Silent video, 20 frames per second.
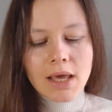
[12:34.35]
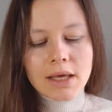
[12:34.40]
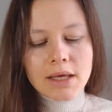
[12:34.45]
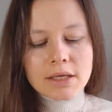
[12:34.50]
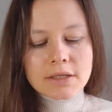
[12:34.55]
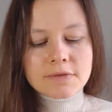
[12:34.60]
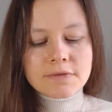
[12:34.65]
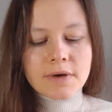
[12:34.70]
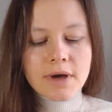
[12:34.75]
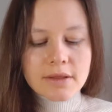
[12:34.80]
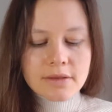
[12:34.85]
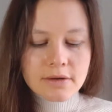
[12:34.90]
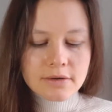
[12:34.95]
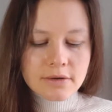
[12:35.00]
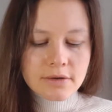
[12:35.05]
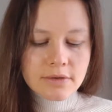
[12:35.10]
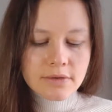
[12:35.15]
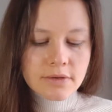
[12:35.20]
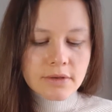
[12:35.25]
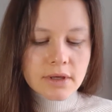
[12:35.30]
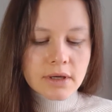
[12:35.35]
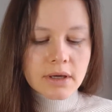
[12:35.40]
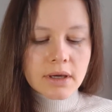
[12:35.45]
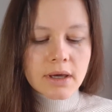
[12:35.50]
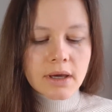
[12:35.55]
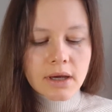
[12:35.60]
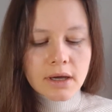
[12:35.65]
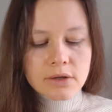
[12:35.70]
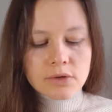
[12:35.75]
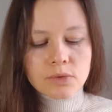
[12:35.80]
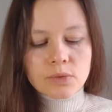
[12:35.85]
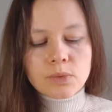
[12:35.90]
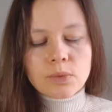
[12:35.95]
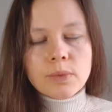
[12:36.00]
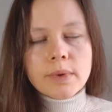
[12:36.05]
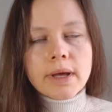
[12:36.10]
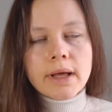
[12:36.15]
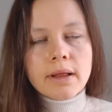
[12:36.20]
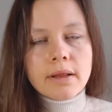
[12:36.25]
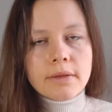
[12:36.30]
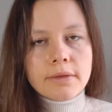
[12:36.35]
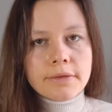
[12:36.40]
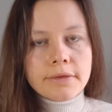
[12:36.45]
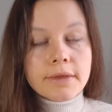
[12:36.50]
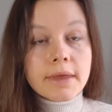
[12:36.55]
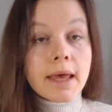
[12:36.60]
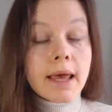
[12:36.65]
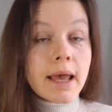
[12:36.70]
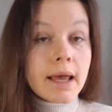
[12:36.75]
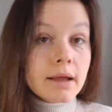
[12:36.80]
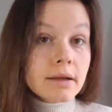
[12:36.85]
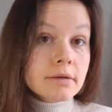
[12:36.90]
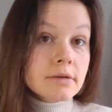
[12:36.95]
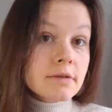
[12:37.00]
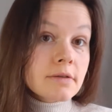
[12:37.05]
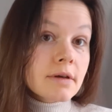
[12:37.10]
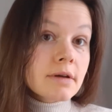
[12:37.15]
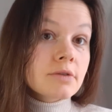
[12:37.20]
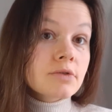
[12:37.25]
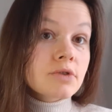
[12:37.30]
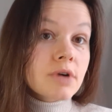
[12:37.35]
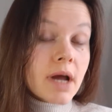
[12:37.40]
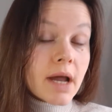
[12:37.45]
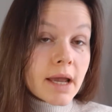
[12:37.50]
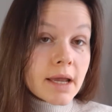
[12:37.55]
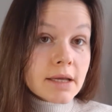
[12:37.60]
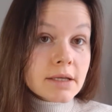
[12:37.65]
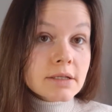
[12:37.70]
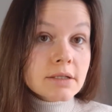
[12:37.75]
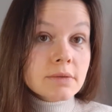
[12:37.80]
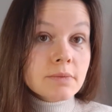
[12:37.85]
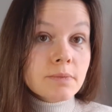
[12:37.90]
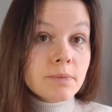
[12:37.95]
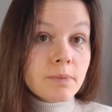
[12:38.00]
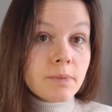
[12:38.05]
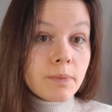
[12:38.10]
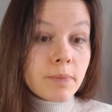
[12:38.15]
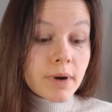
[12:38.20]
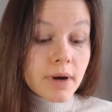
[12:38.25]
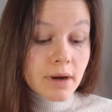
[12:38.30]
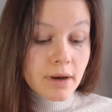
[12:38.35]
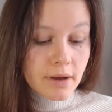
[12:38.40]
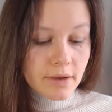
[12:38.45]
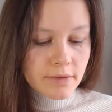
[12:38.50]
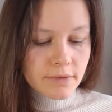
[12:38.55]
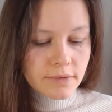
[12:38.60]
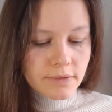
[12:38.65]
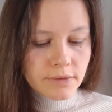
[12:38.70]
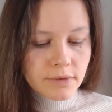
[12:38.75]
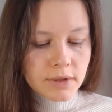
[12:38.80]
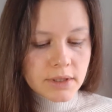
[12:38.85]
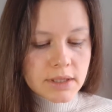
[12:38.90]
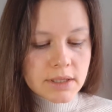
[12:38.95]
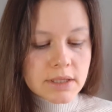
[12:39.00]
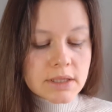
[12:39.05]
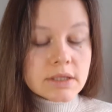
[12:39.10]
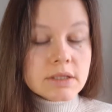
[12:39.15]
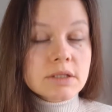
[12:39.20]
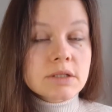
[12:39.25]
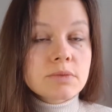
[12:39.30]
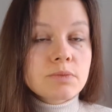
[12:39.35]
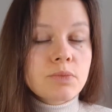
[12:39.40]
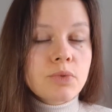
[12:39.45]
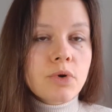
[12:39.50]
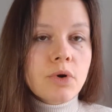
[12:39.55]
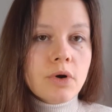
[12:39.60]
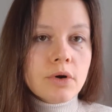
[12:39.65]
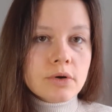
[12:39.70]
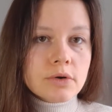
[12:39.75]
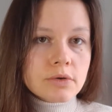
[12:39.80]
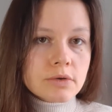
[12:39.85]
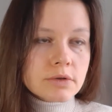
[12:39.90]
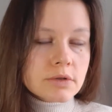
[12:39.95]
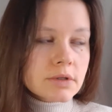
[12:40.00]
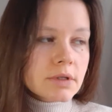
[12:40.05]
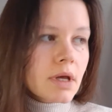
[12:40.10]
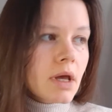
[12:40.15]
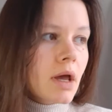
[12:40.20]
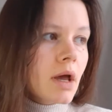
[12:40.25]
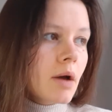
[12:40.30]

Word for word: His father, the god of wealth and the right path, is Poros.